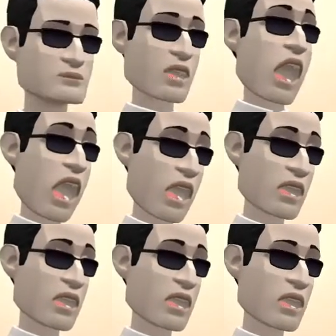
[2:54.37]

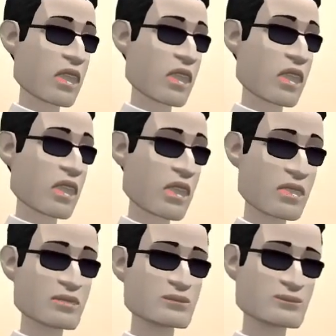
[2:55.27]

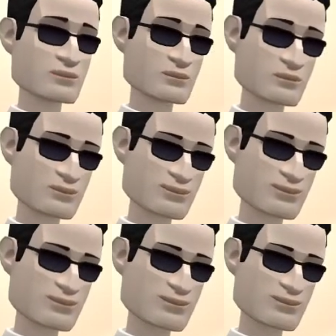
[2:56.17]

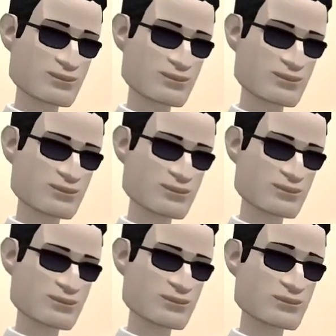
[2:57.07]

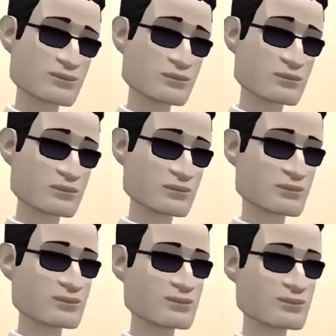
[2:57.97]

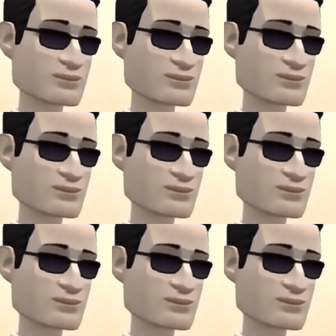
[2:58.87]
No one is speaking in this clip.